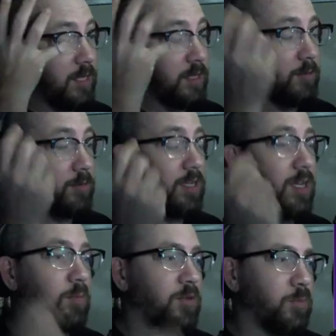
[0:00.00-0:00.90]
There were a
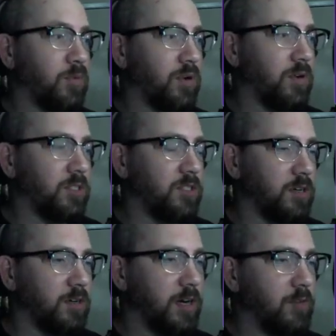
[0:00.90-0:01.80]
couple of pro
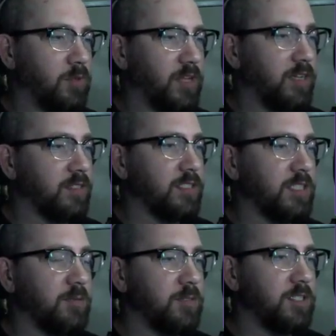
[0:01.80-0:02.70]
StarCraft players
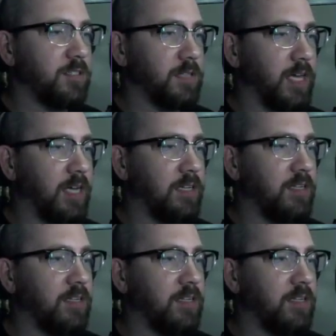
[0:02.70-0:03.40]
that would do that.